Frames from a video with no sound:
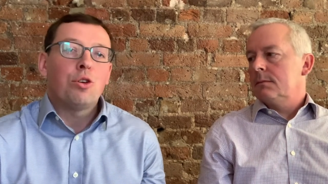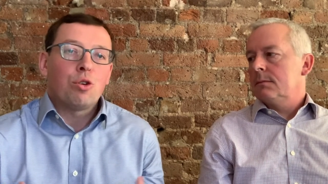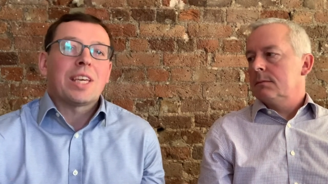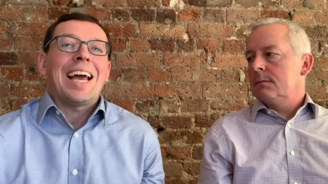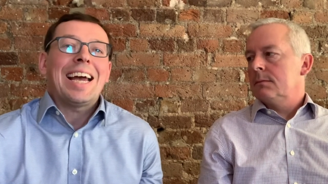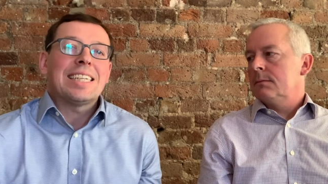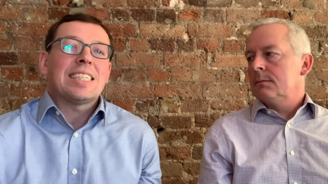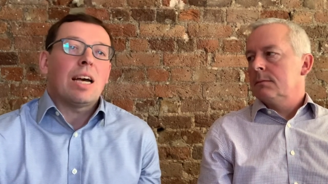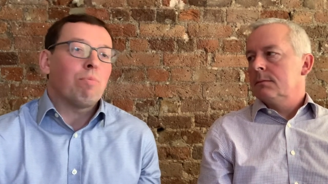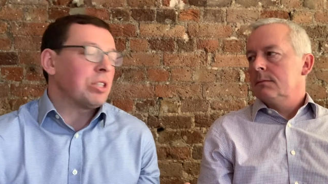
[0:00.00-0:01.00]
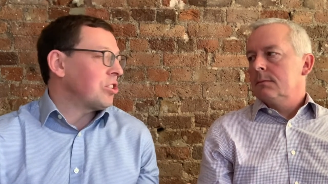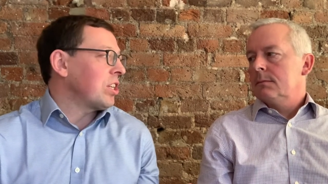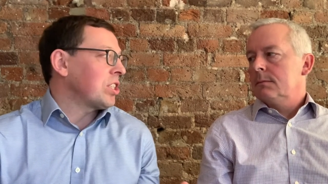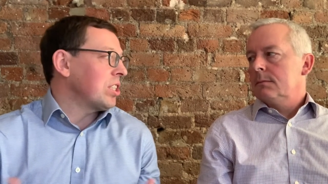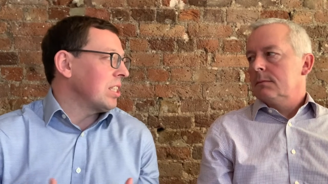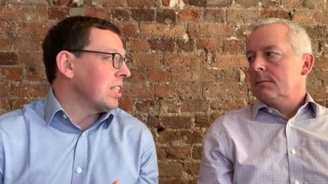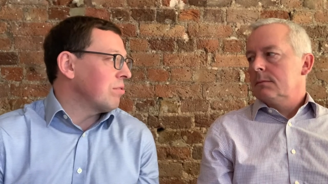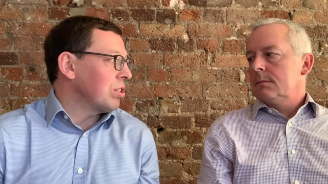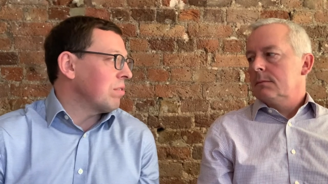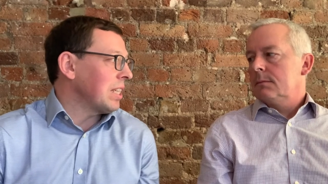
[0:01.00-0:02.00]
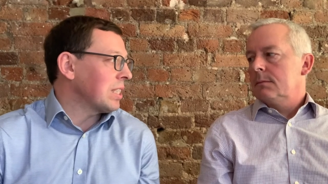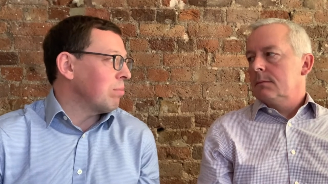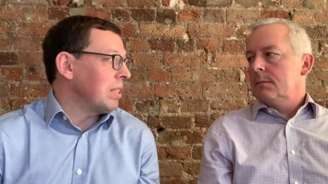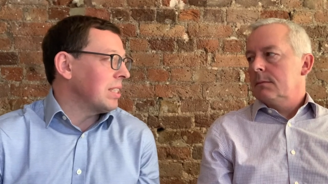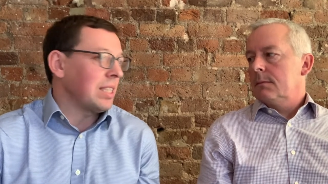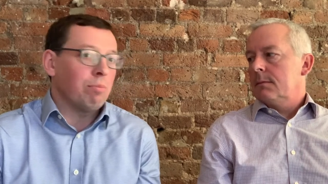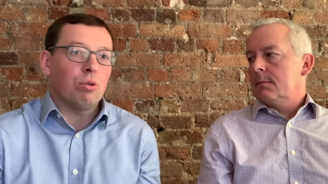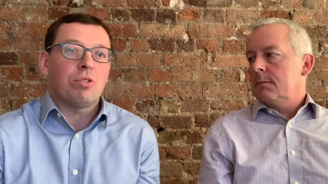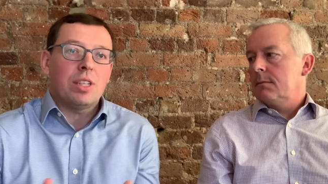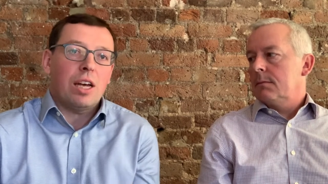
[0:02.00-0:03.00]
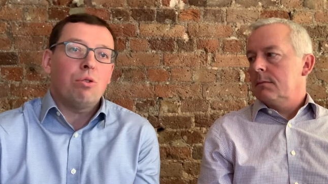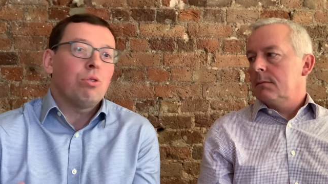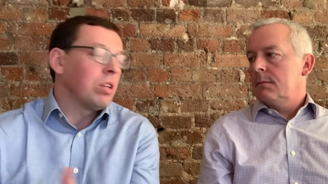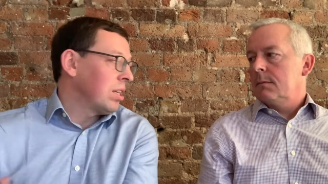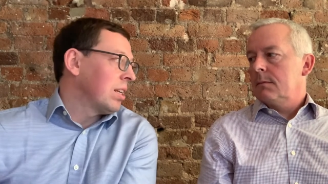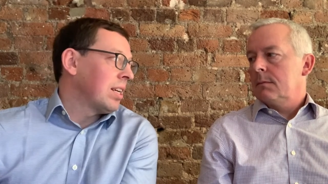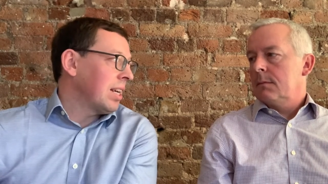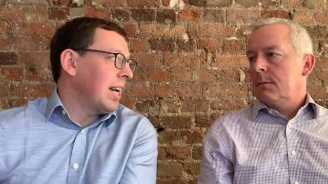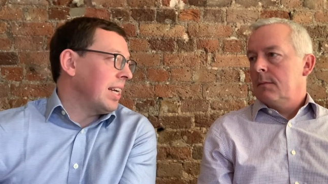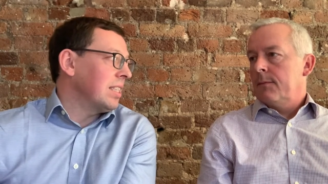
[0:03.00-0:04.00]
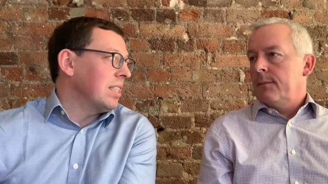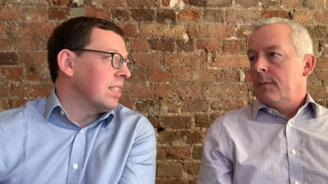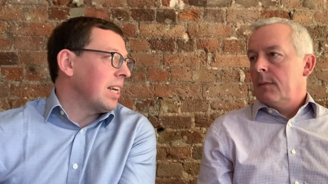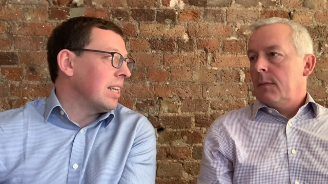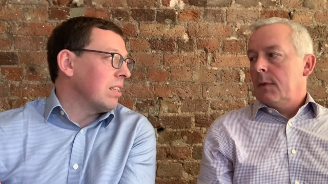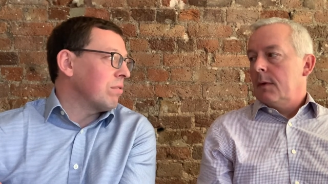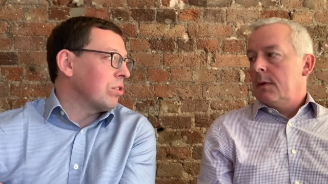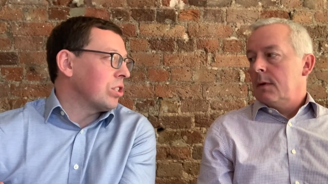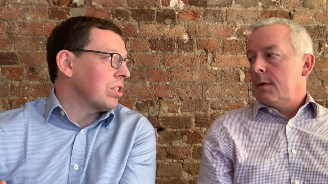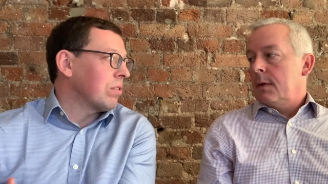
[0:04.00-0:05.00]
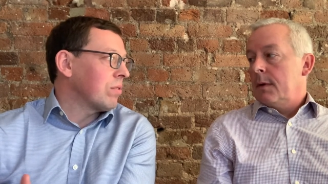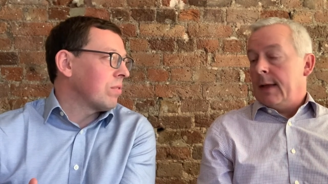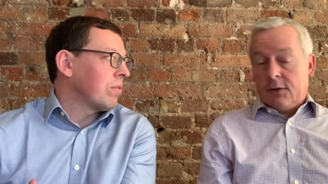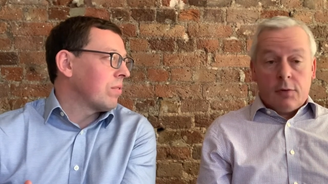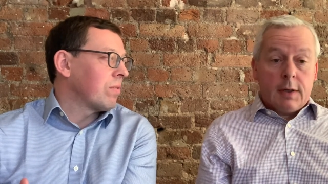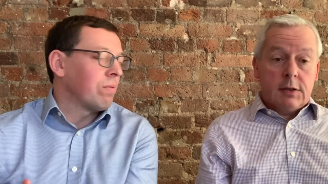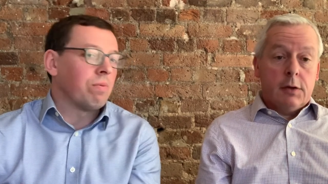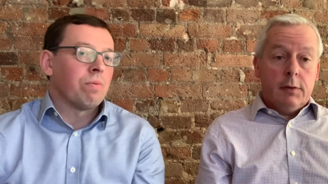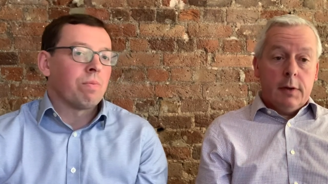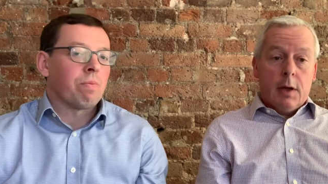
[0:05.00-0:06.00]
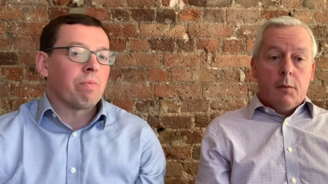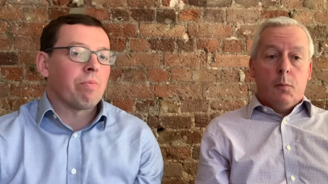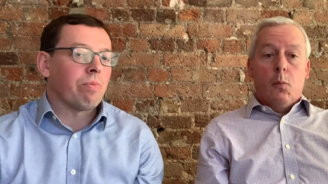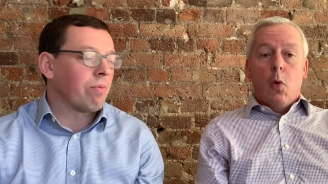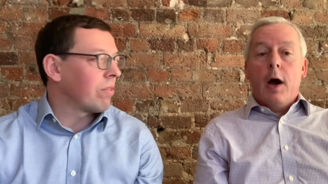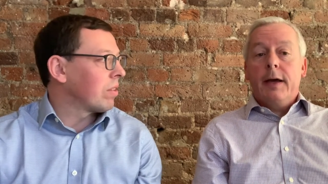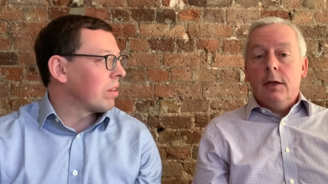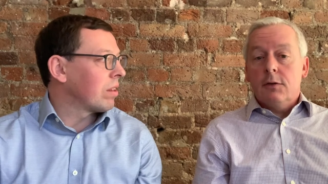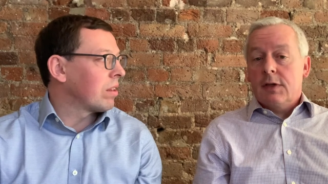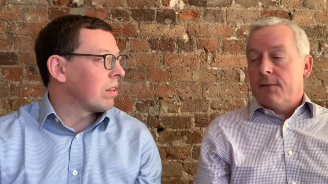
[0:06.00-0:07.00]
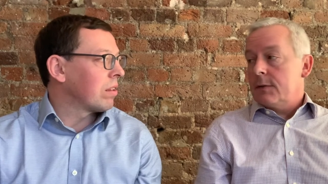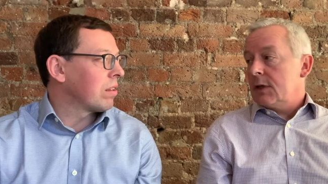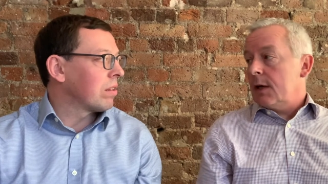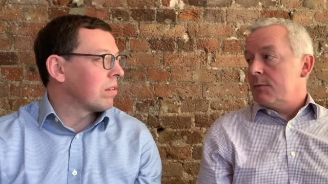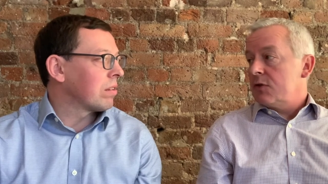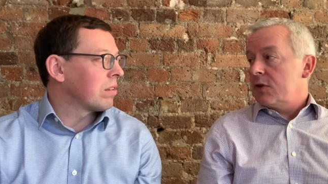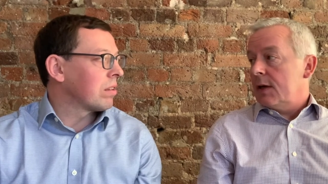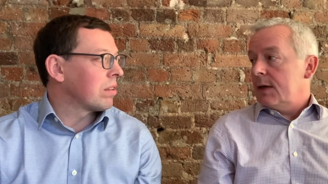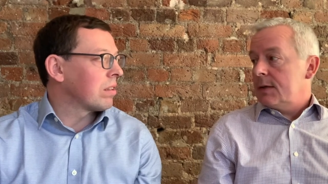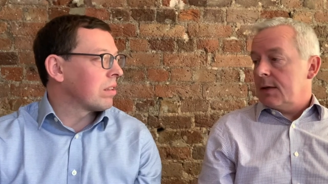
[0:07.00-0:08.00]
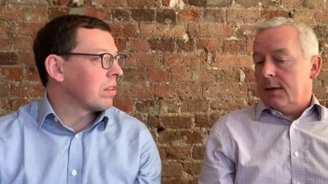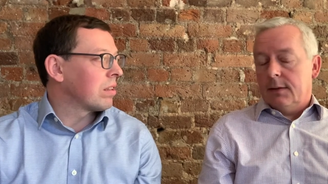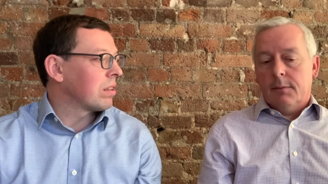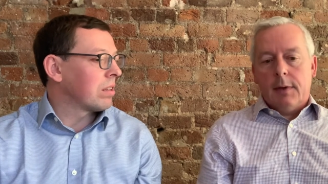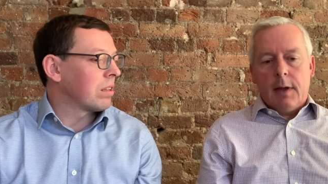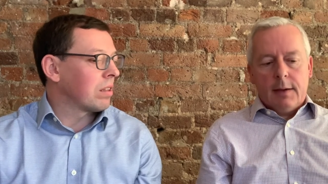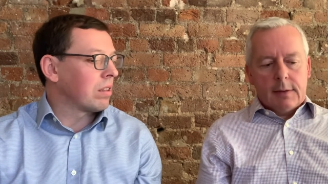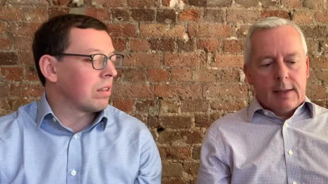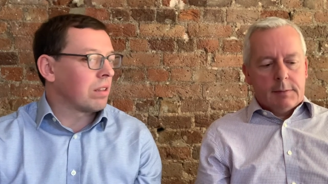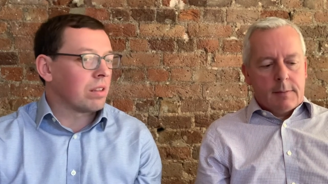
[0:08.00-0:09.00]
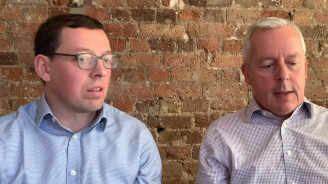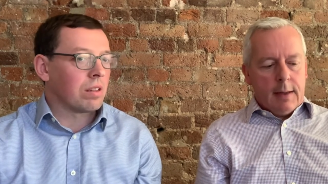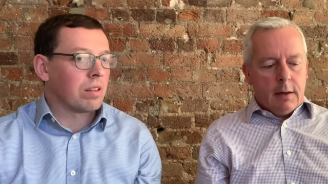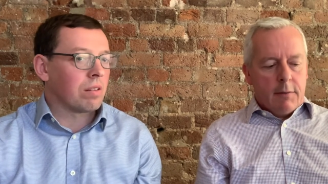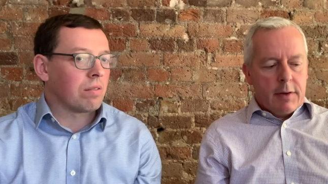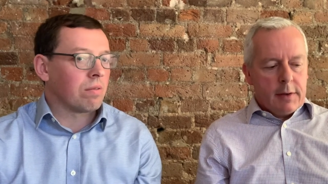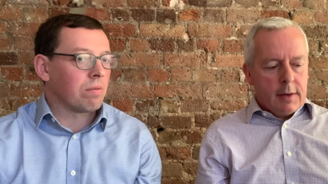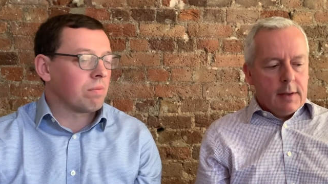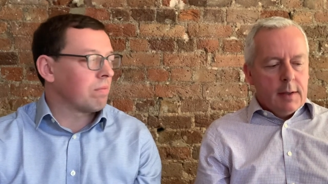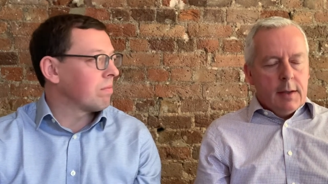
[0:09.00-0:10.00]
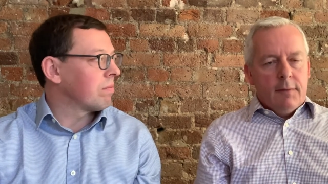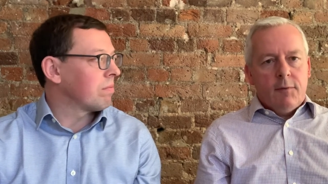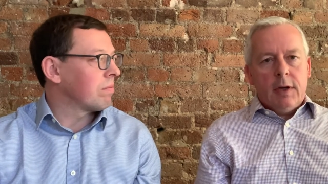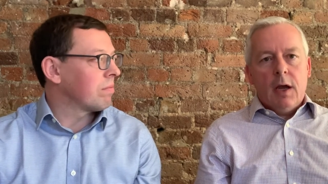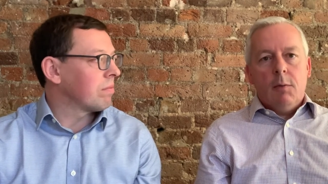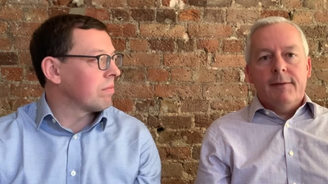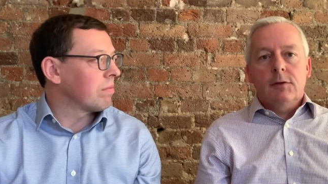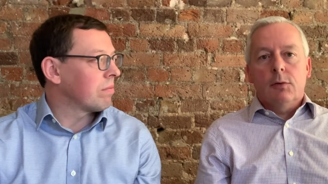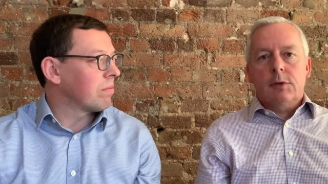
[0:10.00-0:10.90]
Speaker 1: you can set up a structure that gives you flexibility both now and in, and in the future.
Speaker 2: That's right. So, you know, why use different types of shares? And, you know, uh, in our other video, we've talked